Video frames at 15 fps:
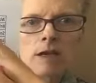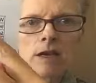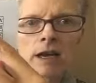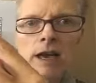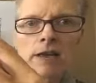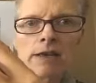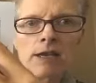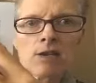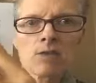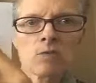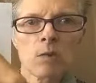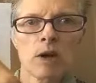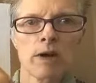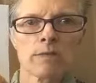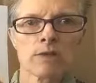And here's
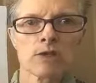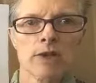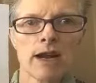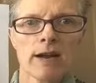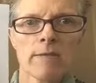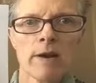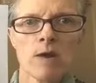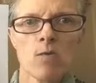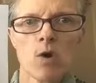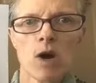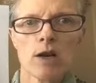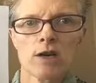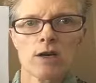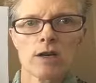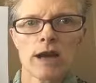where I would track my
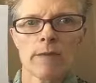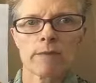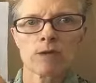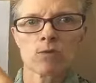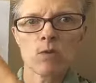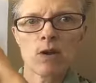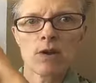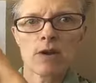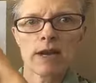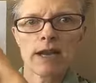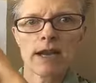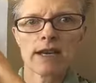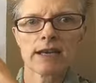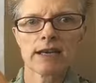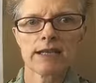water, how much water I
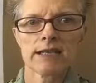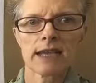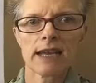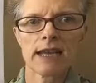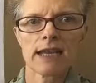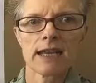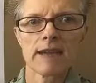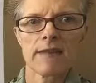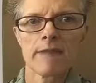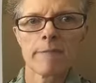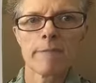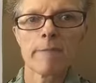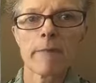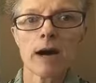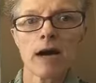had in a day. And
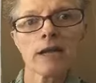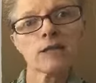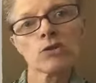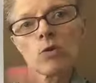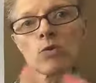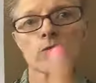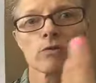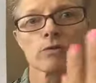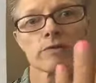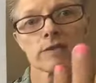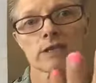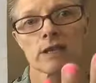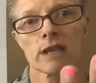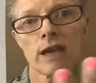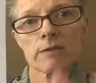then my totals
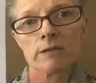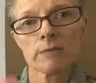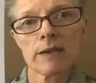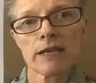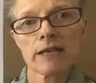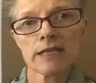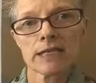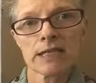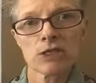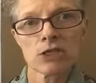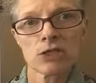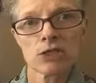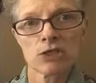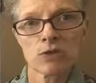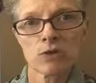that I was paying
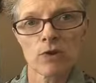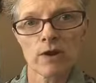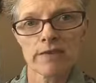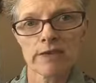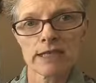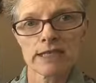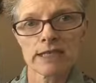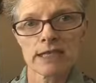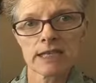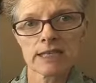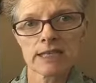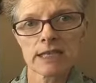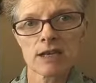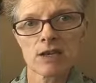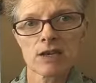attention to are these
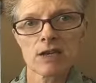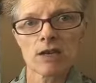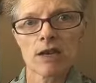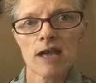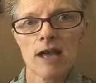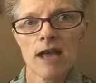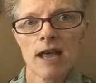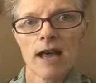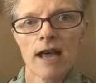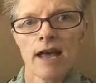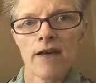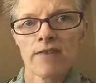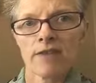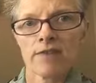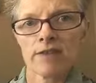things here.
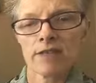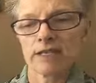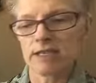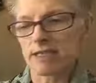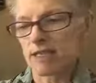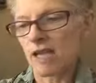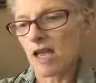And then this.